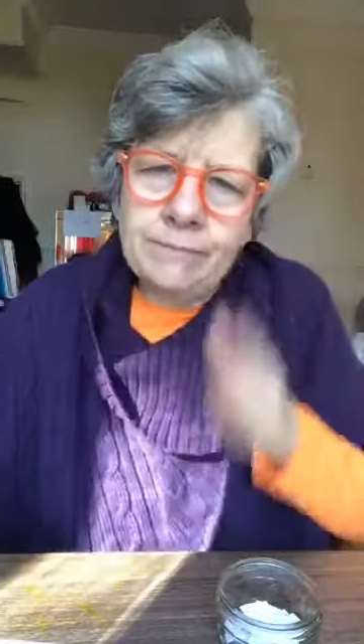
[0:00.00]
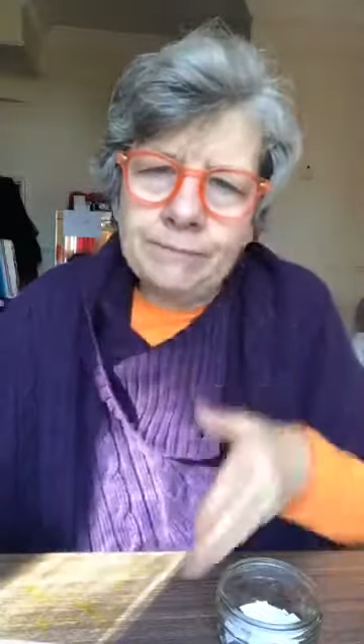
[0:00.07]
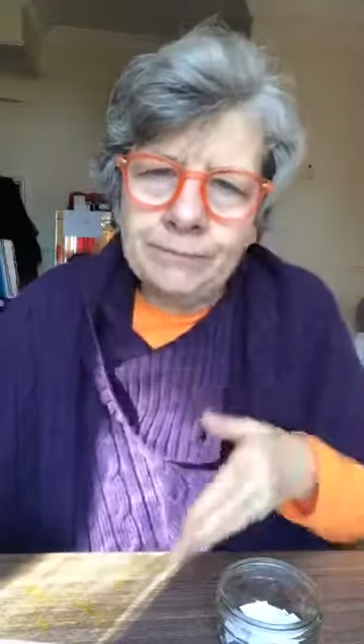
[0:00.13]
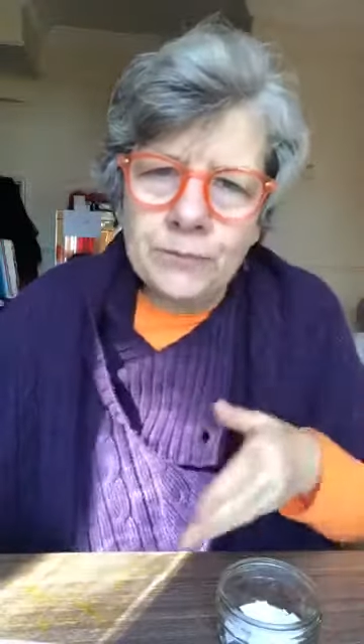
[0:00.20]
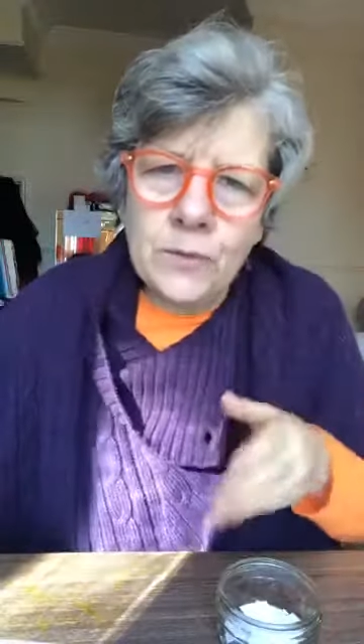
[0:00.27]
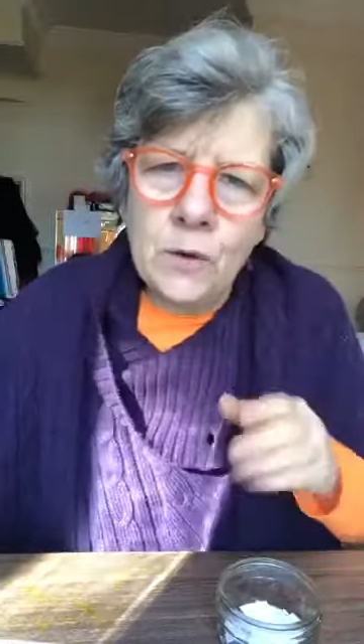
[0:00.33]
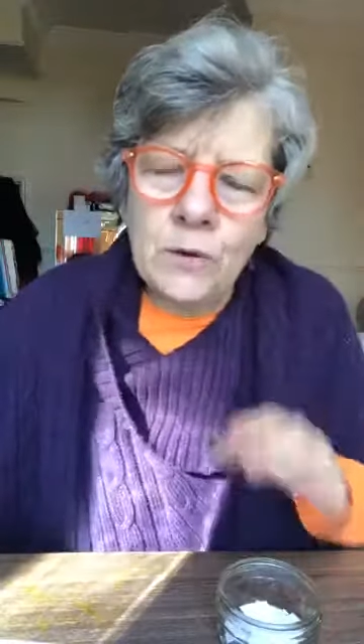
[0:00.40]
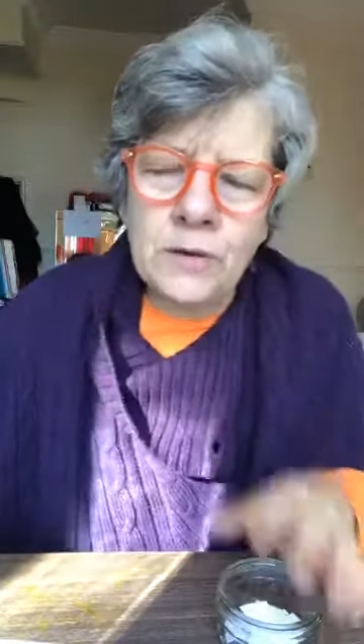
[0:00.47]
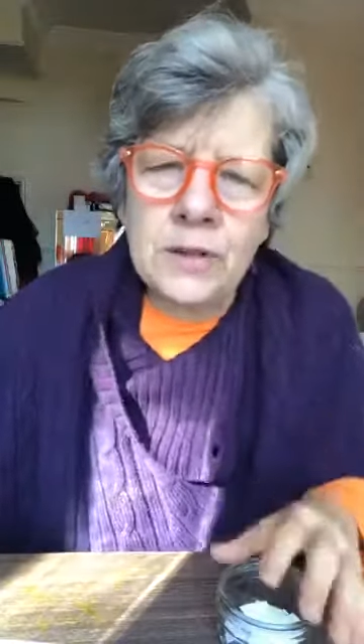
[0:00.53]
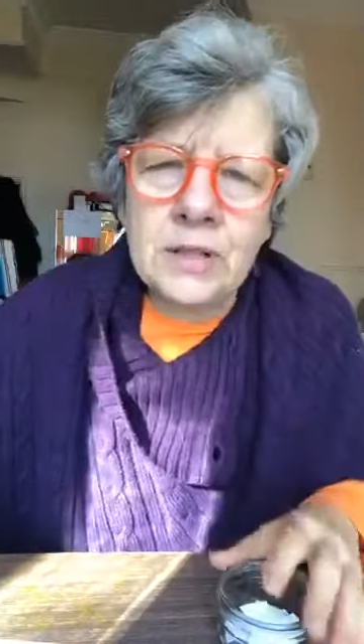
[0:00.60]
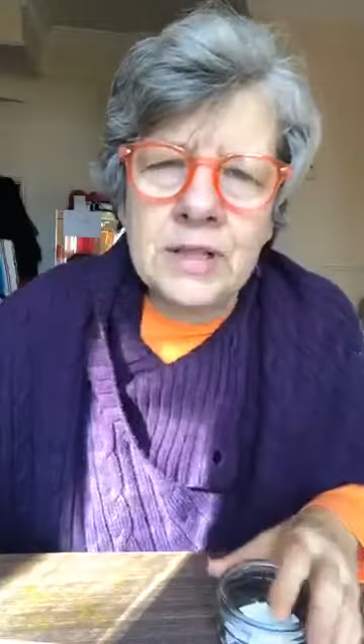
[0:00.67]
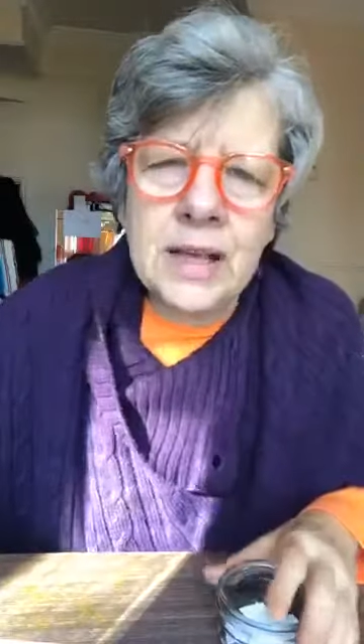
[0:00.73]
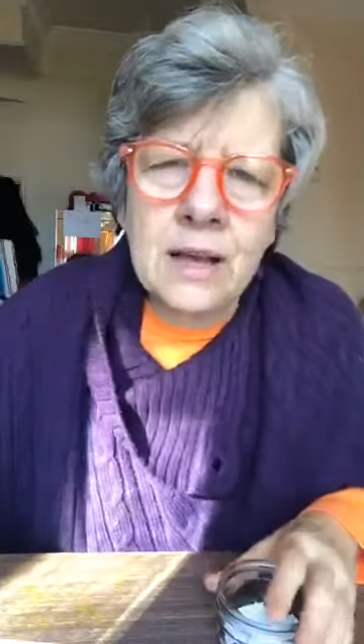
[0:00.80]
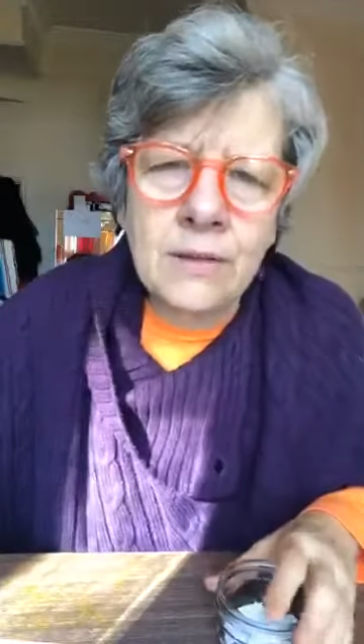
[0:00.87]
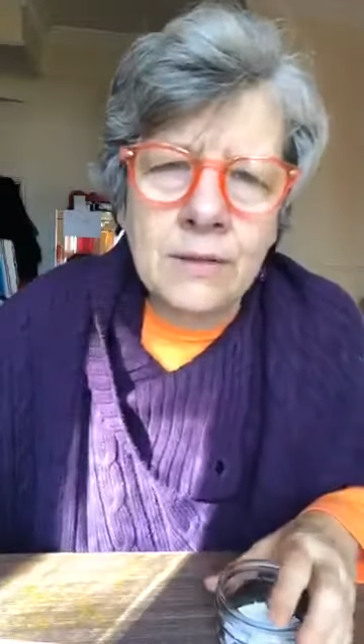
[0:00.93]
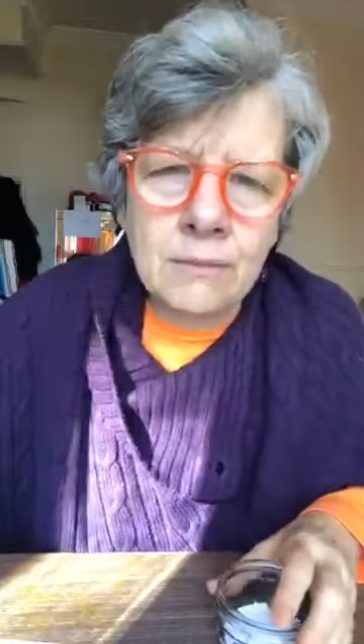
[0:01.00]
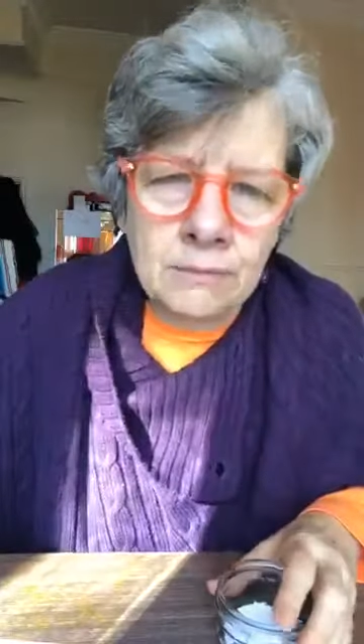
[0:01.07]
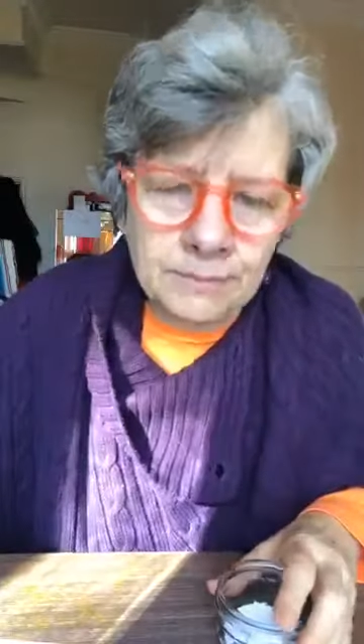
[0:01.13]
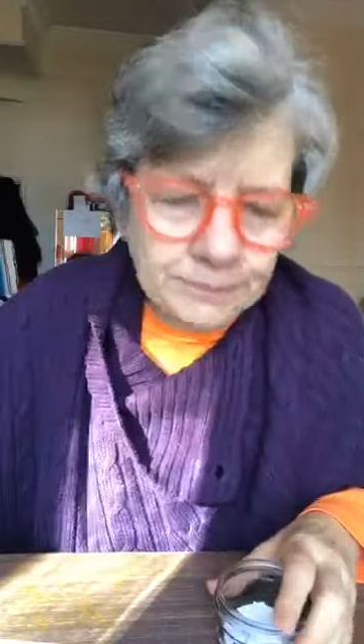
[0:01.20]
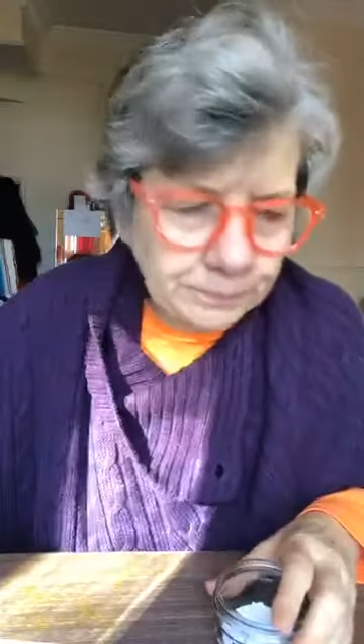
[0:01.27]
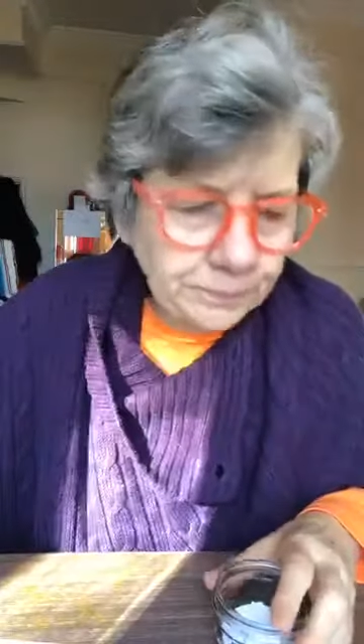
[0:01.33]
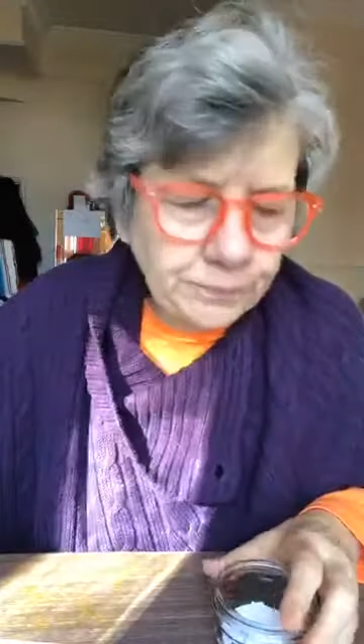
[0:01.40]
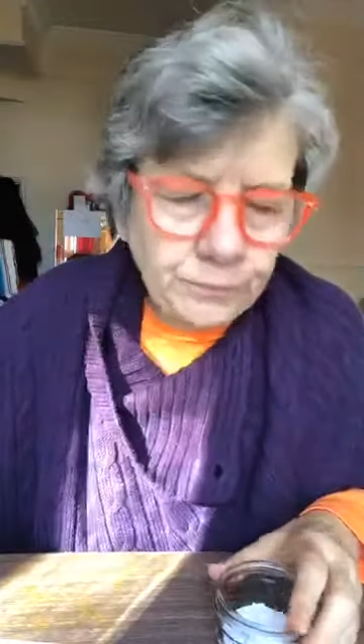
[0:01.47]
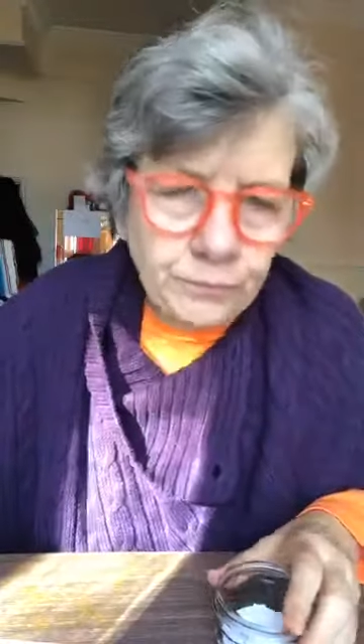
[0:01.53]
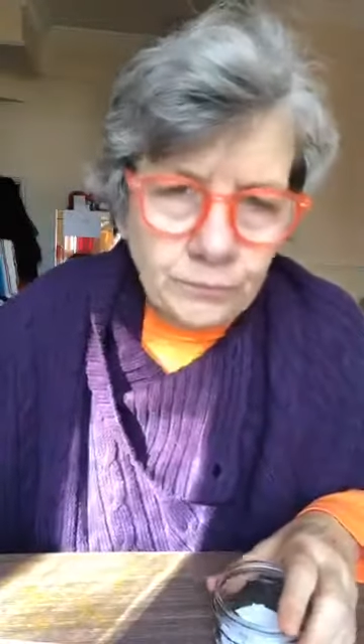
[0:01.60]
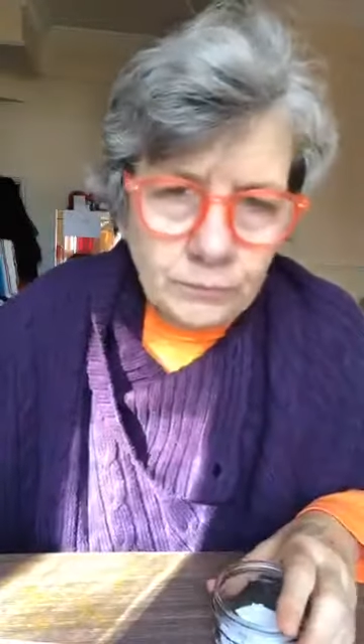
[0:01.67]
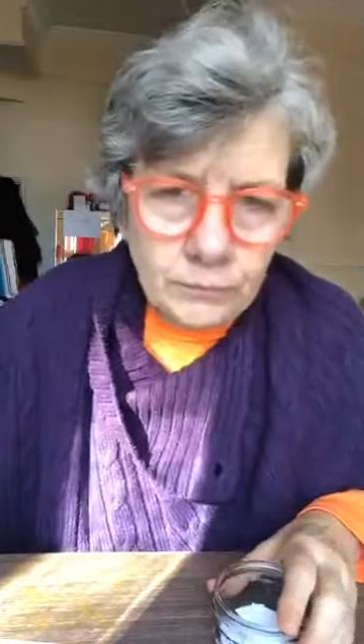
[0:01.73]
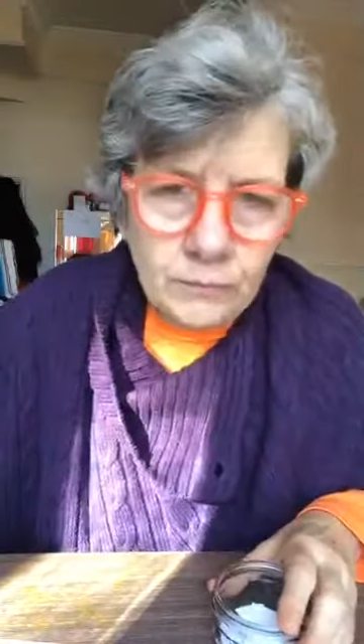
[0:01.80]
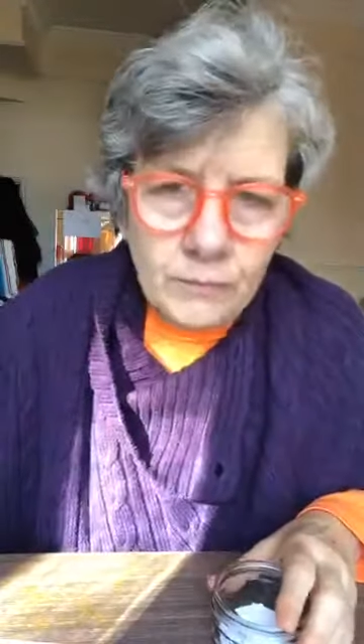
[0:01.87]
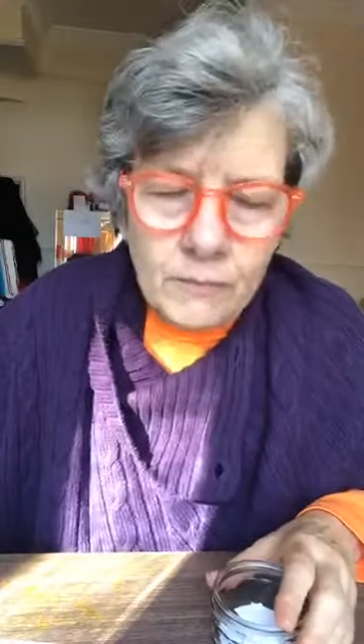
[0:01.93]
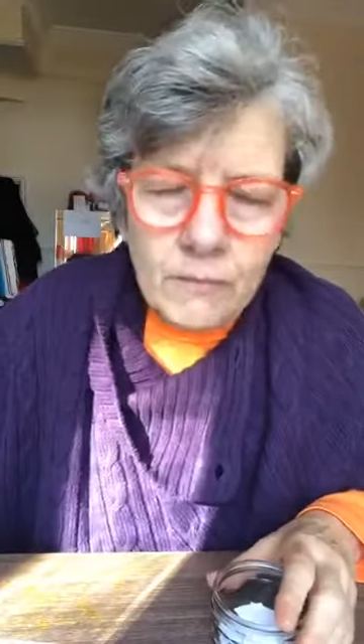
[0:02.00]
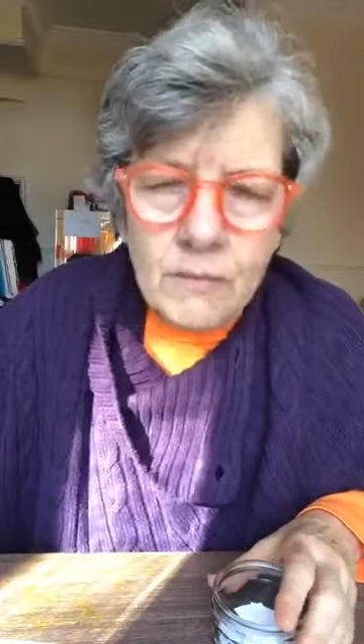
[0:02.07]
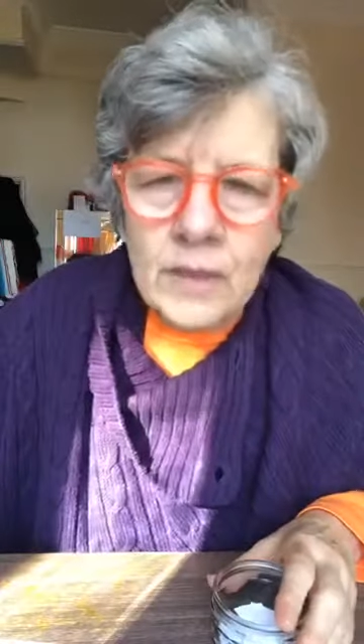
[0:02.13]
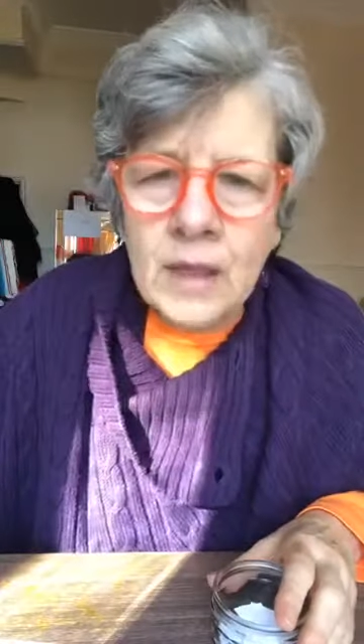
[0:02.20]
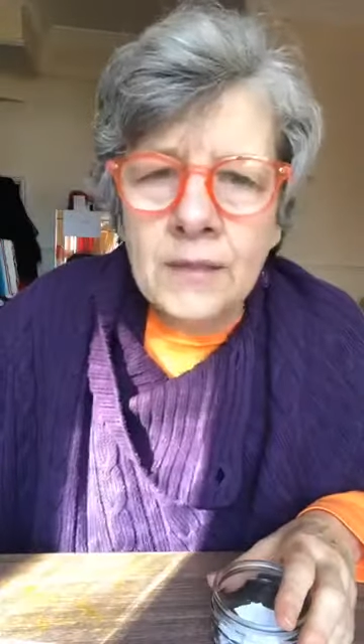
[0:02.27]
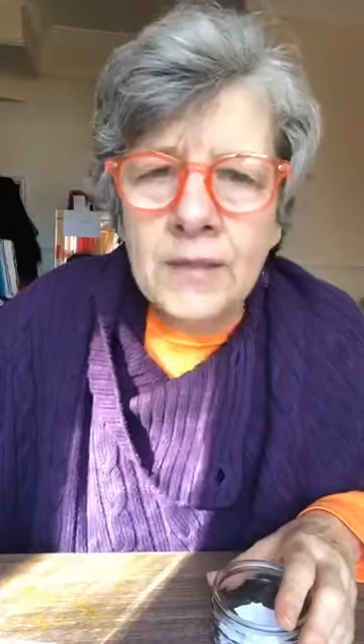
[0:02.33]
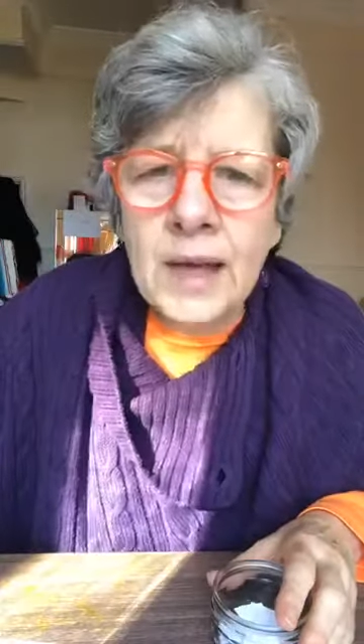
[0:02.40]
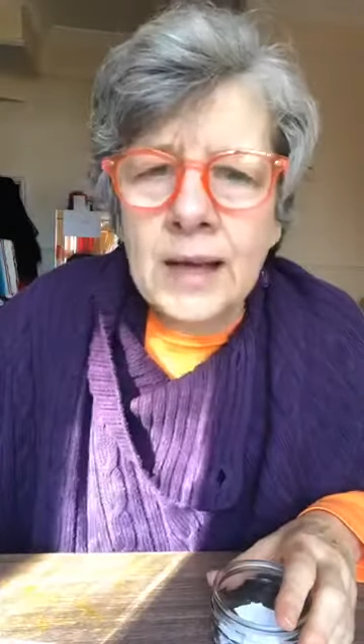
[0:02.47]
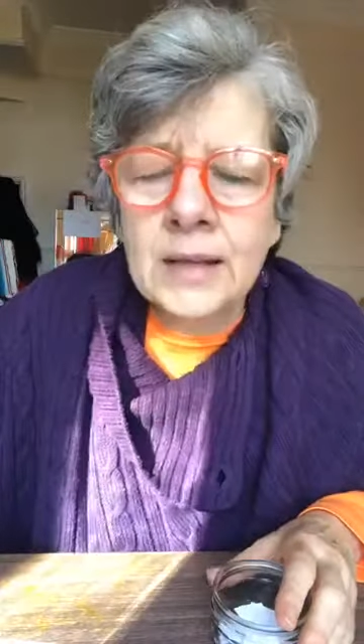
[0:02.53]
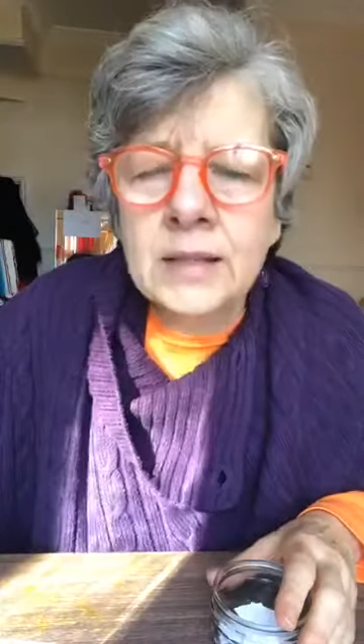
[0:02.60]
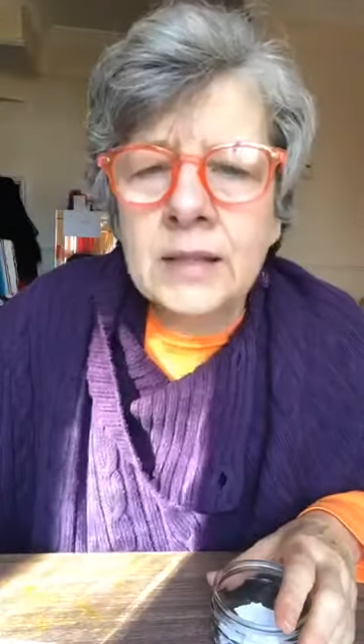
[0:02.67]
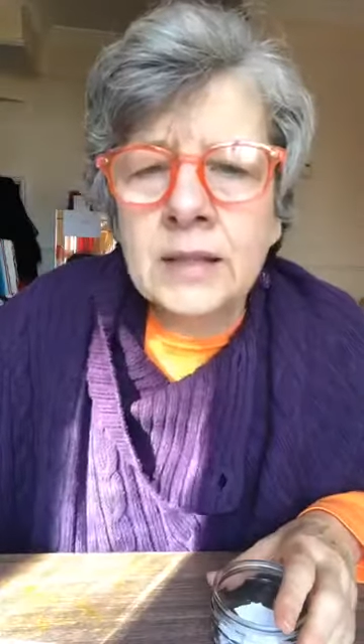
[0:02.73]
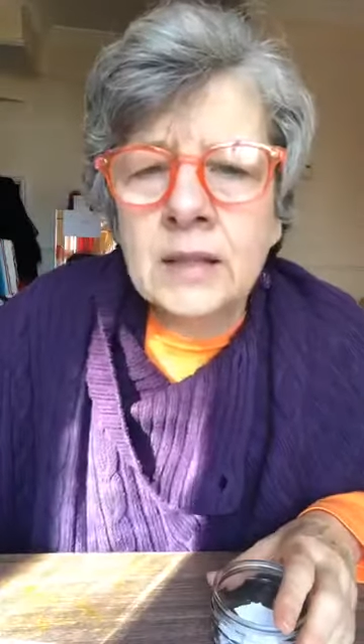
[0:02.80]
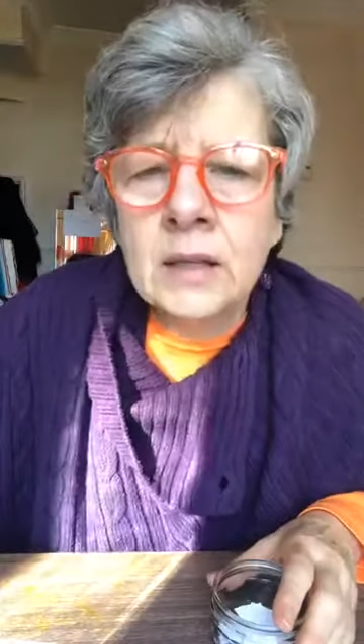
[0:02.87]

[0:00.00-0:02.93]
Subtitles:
north and south, that